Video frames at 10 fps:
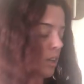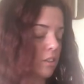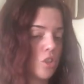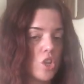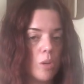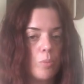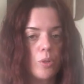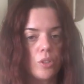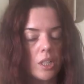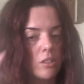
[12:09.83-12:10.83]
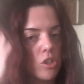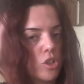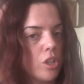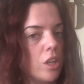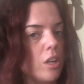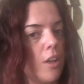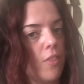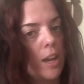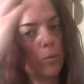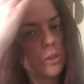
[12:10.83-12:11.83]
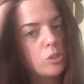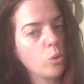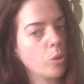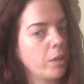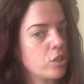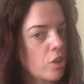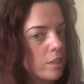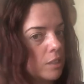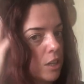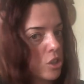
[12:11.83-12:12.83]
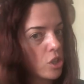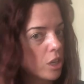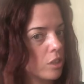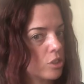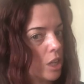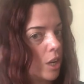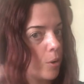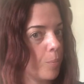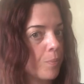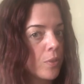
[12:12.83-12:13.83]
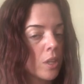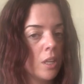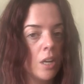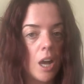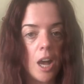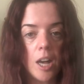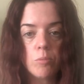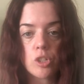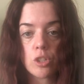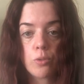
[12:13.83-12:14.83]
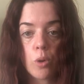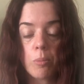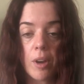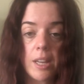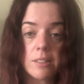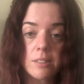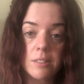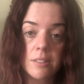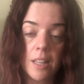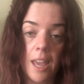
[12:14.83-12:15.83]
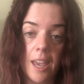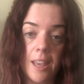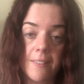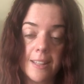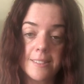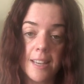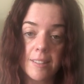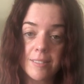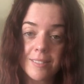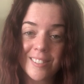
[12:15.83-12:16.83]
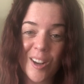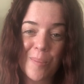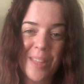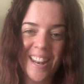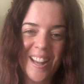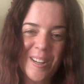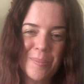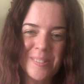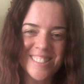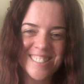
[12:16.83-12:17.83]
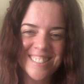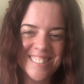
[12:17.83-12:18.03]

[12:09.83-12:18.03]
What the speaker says: the shampoo and the conditioner, and that was Oribe Dry Texture. So just 4 braids, and that's it. Hope that helps.